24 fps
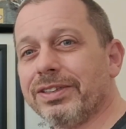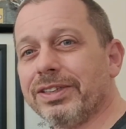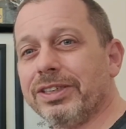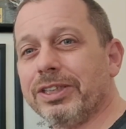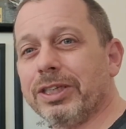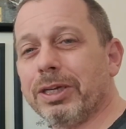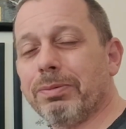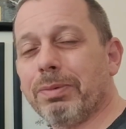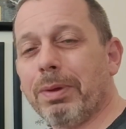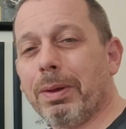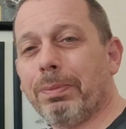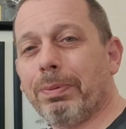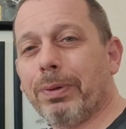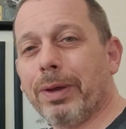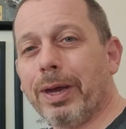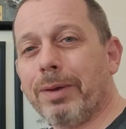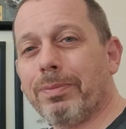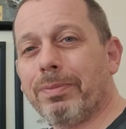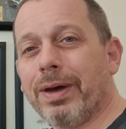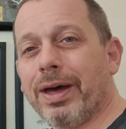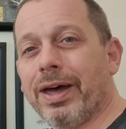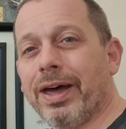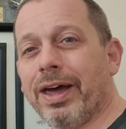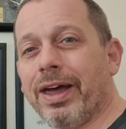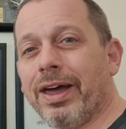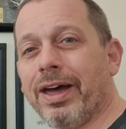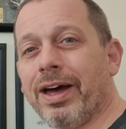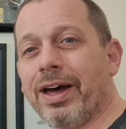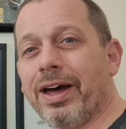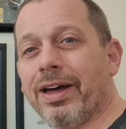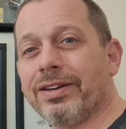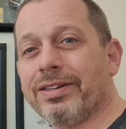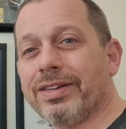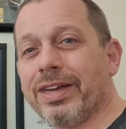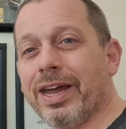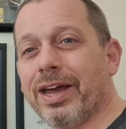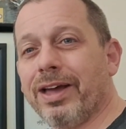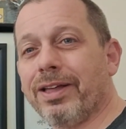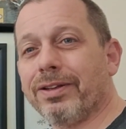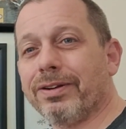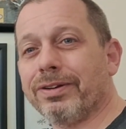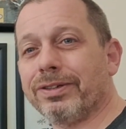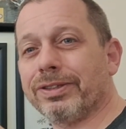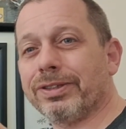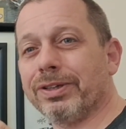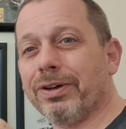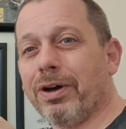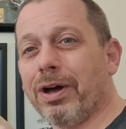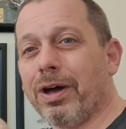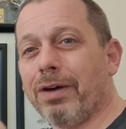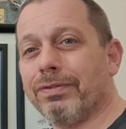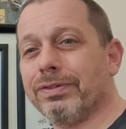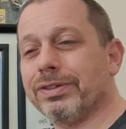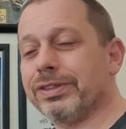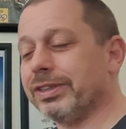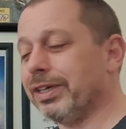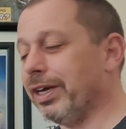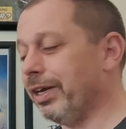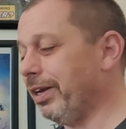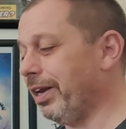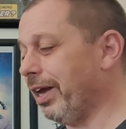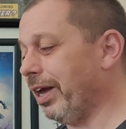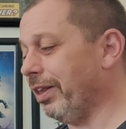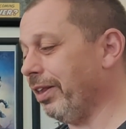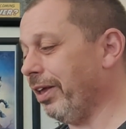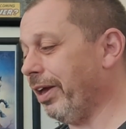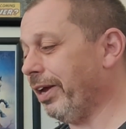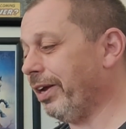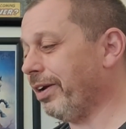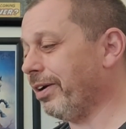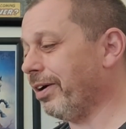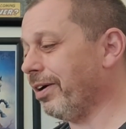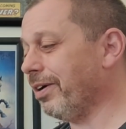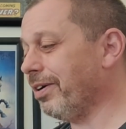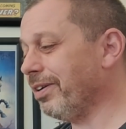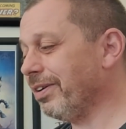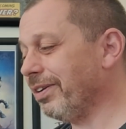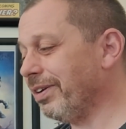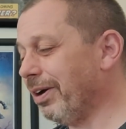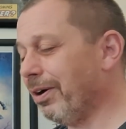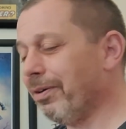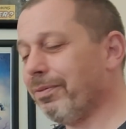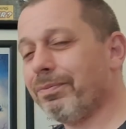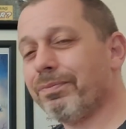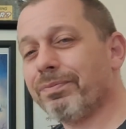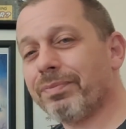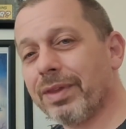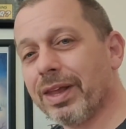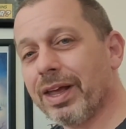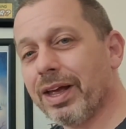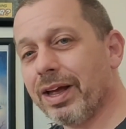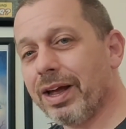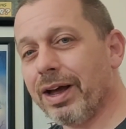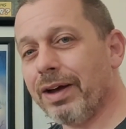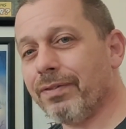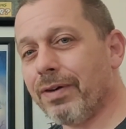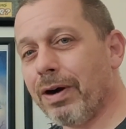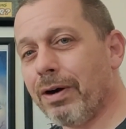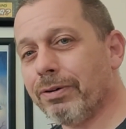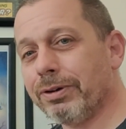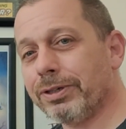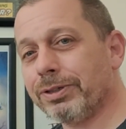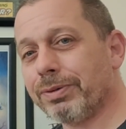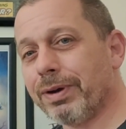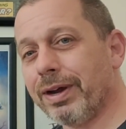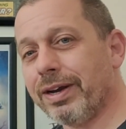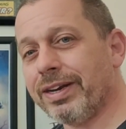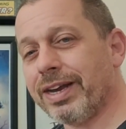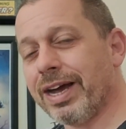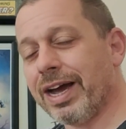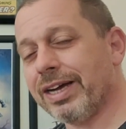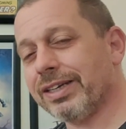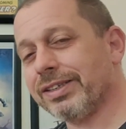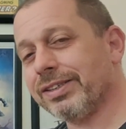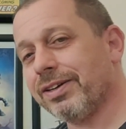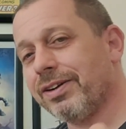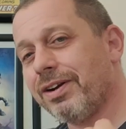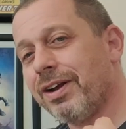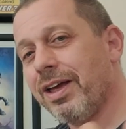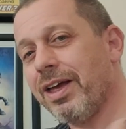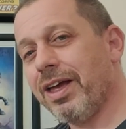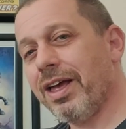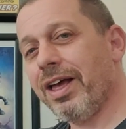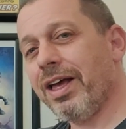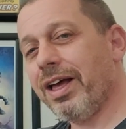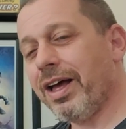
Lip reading: she's going to be played by Taylor, so all of a sudden I like her. Nope. I've always read Dazzler.